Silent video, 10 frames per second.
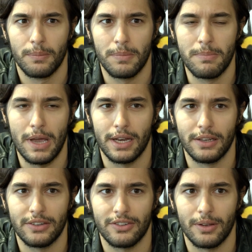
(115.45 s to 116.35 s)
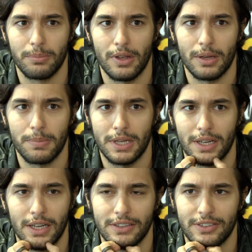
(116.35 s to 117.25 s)
be made into something,
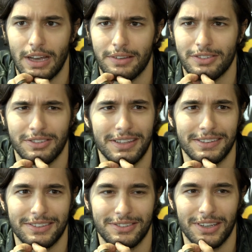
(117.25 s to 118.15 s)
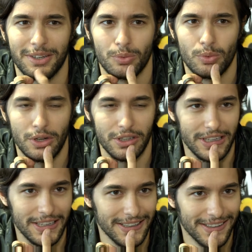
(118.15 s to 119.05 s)
because I just think that's like a
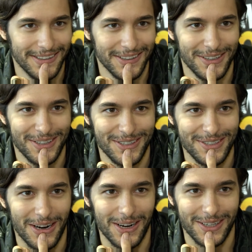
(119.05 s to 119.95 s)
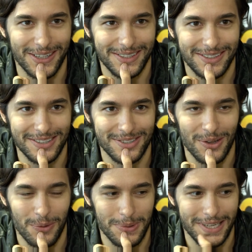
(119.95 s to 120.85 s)
really dark,
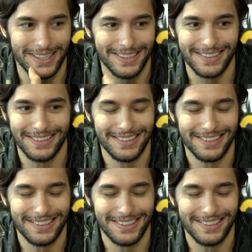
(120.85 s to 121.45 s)
dystopian,